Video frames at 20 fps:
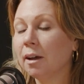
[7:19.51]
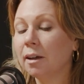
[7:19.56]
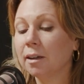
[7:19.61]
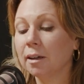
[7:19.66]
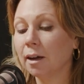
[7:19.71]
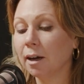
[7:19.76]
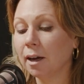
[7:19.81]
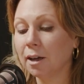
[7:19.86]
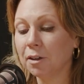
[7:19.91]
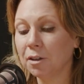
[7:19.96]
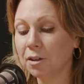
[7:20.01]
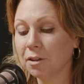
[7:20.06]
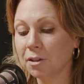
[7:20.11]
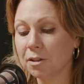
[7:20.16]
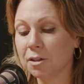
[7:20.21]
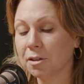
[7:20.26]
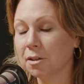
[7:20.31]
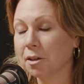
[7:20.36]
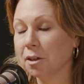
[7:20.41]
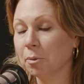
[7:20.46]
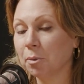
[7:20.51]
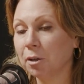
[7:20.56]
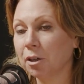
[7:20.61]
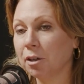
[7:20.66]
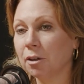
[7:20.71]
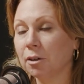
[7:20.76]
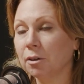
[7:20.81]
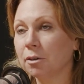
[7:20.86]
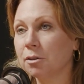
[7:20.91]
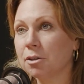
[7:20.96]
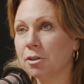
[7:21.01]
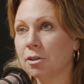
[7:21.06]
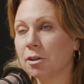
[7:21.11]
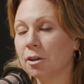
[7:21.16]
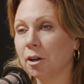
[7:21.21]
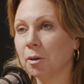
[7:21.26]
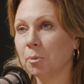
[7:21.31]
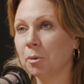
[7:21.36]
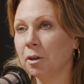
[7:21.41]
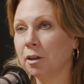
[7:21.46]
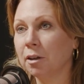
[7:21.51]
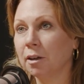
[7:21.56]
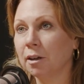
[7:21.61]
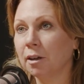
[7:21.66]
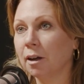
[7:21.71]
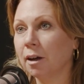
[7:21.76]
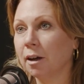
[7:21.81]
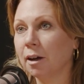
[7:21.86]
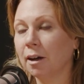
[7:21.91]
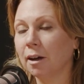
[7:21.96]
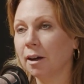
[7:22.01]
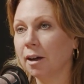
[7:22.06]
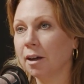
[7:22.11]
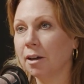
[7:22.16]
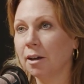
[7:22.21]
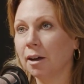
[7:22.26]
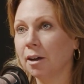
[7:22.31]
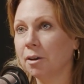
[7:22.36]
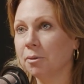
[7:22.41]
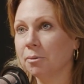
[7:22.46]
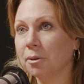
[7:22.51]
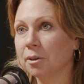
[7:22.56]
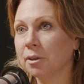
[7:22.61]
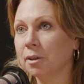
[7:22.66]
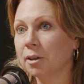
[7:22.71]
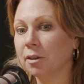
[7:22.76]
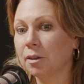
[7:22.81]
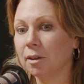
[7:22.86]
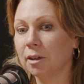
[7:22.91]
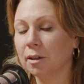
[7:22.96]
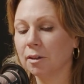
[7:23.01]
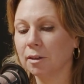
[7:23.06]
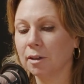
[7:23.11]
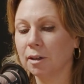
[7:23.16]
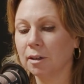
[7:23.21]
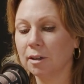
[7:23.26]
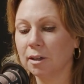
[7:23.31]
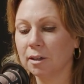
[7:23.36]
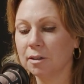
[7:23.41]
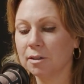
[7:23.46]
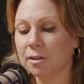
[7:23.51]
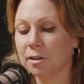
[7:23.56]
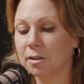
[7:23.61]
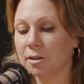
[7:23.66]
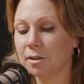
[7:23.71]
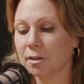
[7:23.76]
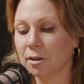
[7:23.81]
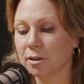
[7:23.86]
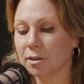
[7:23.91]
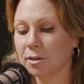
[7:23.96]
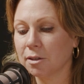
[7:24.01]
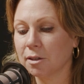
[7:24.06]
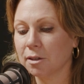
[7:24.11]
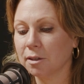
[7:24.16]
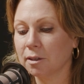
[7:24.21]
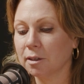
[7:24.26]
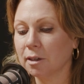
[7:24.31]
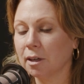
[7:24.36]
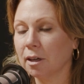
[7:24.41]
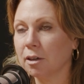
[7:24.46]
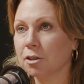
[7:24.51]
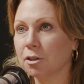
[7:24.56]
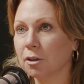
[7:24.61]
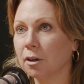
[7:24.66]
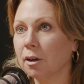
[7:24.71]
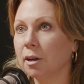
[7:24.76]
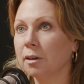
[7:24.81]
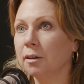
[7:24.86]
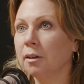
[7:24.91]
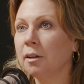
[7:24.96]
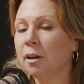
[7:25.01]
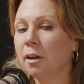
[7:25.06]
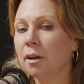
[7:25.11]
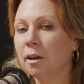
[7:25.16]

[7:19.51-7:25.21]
Yeah, I think this is going to be huge. I mean, I really think that as this starts to catch on,